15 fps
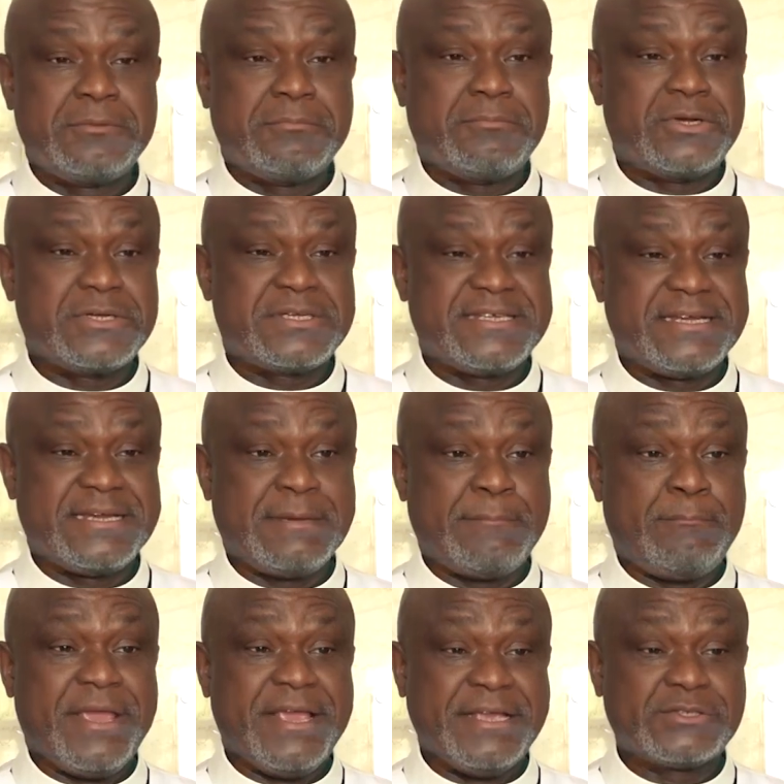But
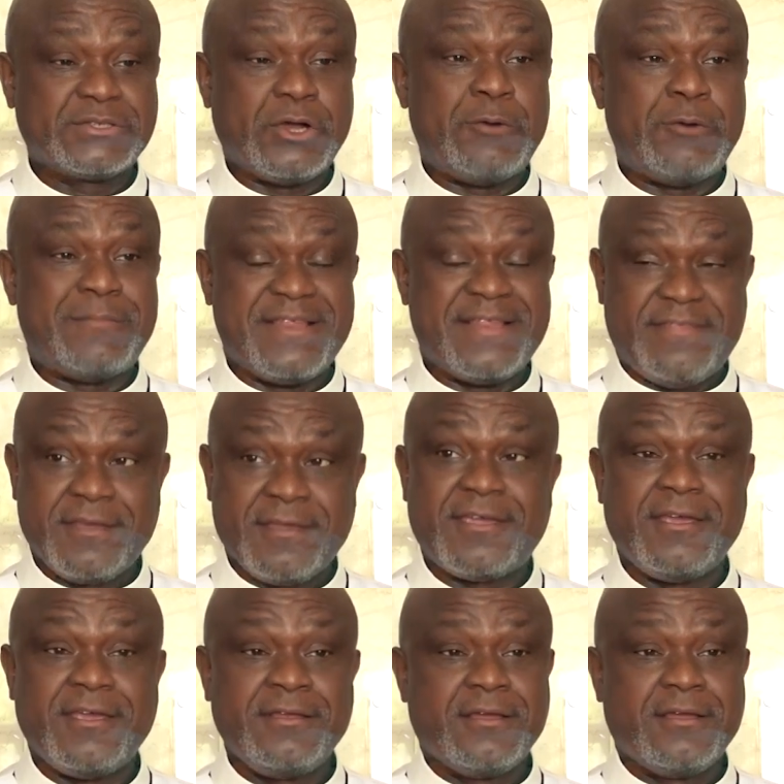based on my
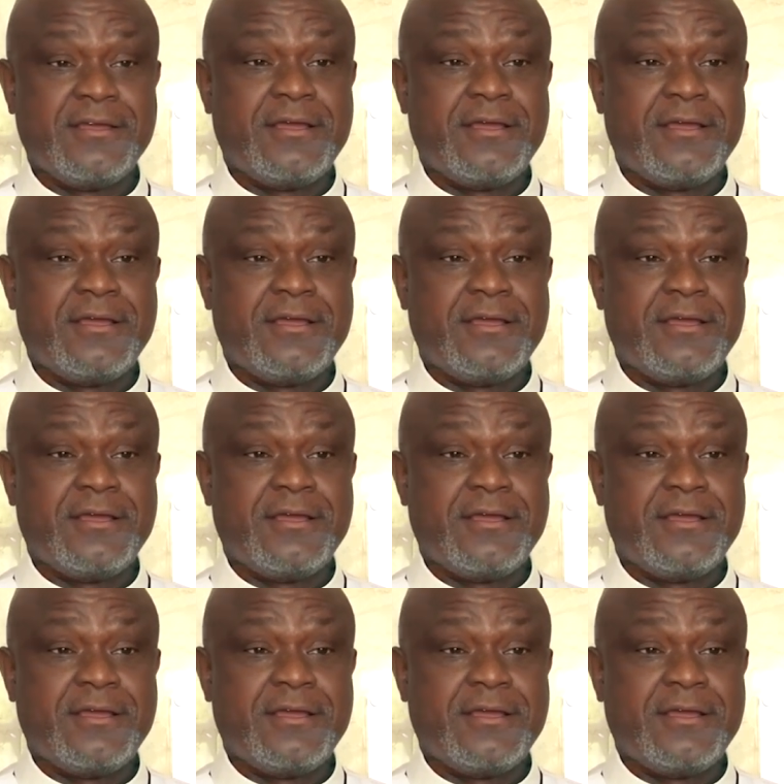thinking,